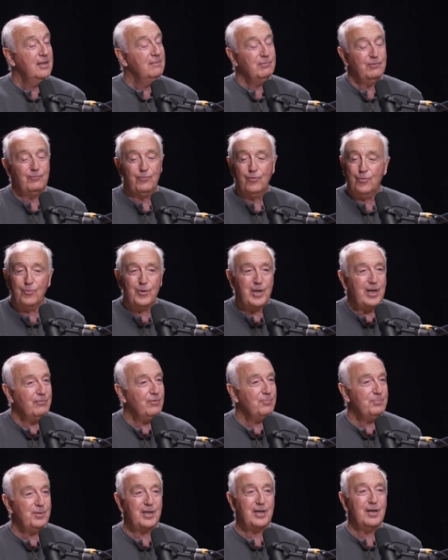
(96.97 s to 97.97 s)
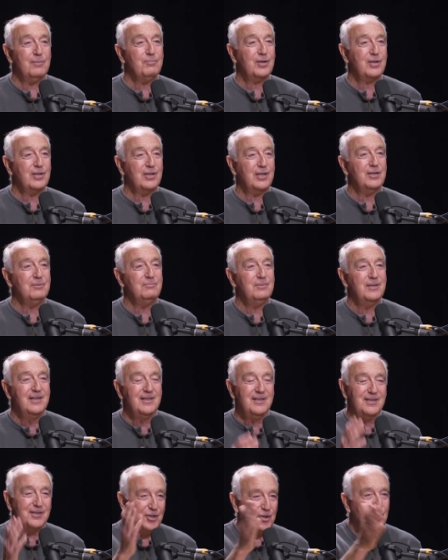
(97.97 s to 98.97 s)
Before we ever pick up a club,
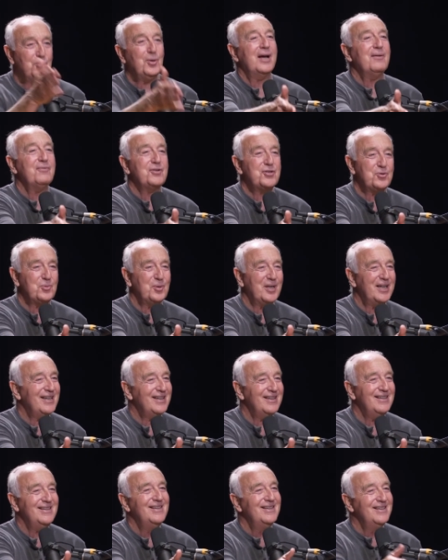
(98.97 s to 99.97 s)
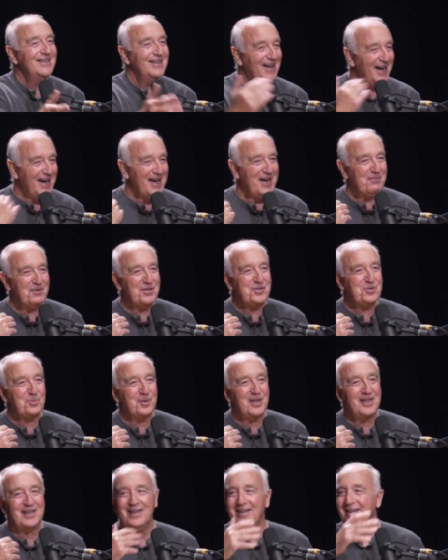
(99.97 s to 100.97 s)
you have a swing, I have a
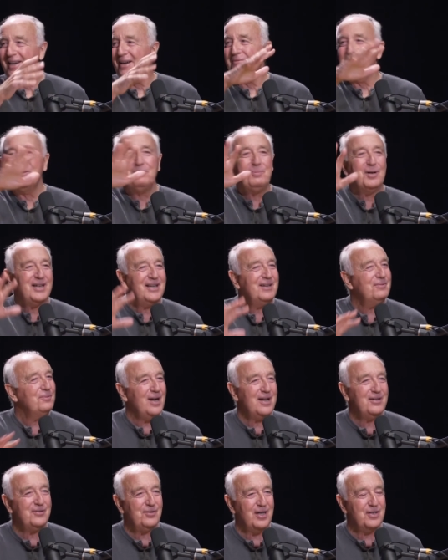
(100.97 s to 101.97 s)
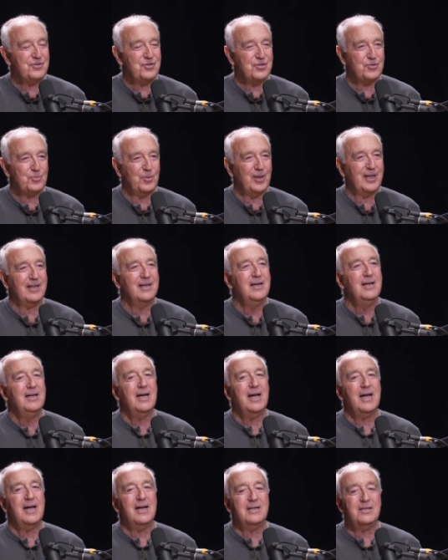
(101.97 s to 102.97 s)
swing, everybody around here has a swing.
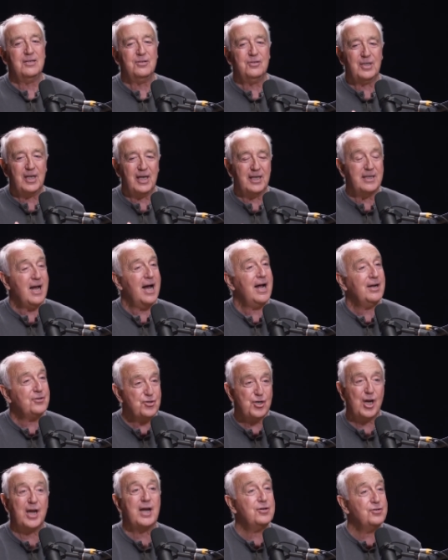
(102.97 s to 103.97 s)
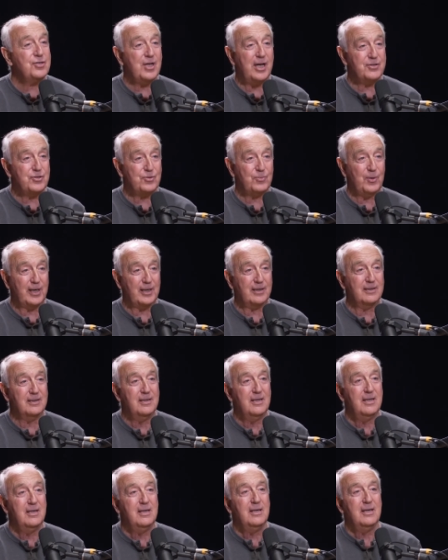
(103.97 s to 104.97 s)
And you cannot change that swing.
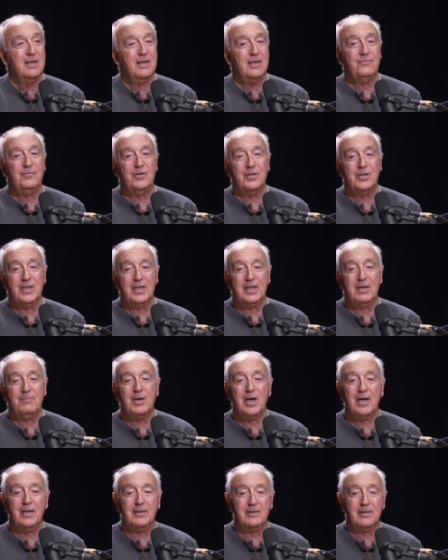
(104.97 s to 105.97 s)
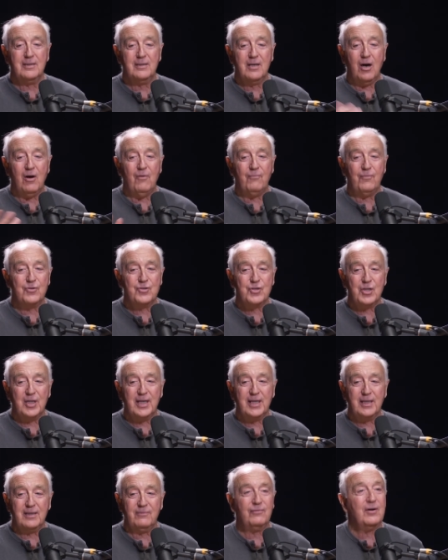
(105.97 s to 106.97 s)
If you think about golfers
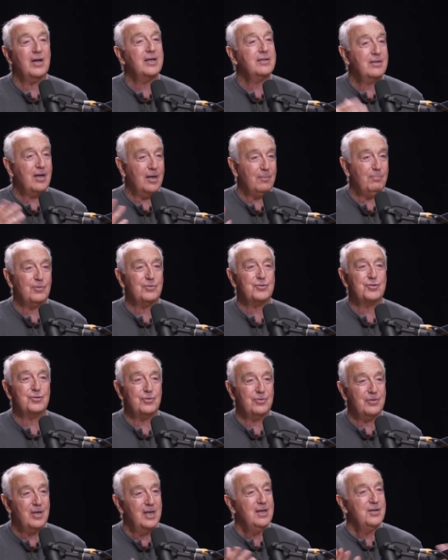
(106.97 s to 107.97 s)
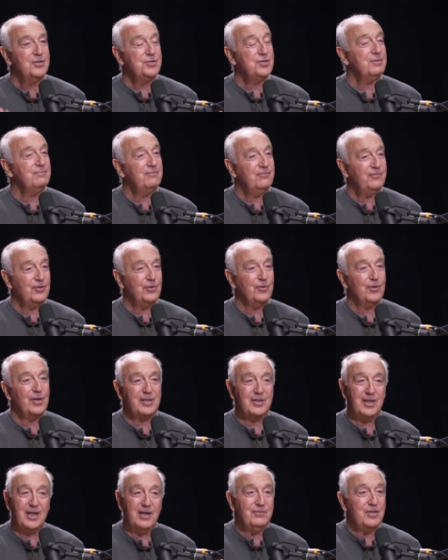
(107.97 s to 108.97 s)
like Fred Couples or Jim
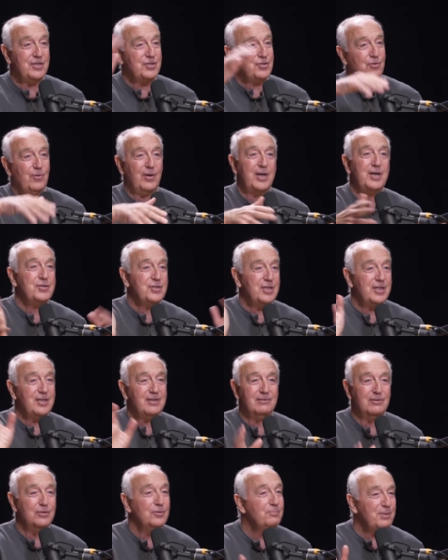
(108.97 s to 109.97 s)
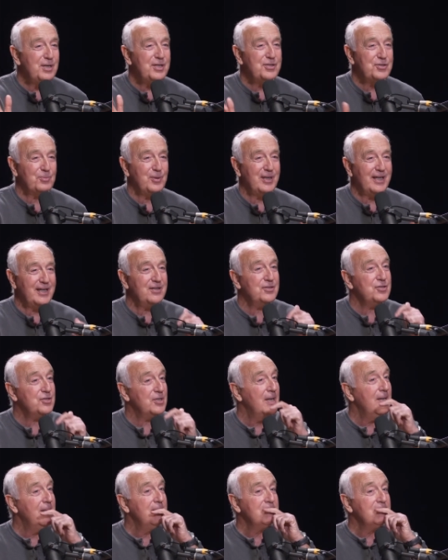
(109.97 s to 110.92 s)
Furyk that have these crazy loopy swings,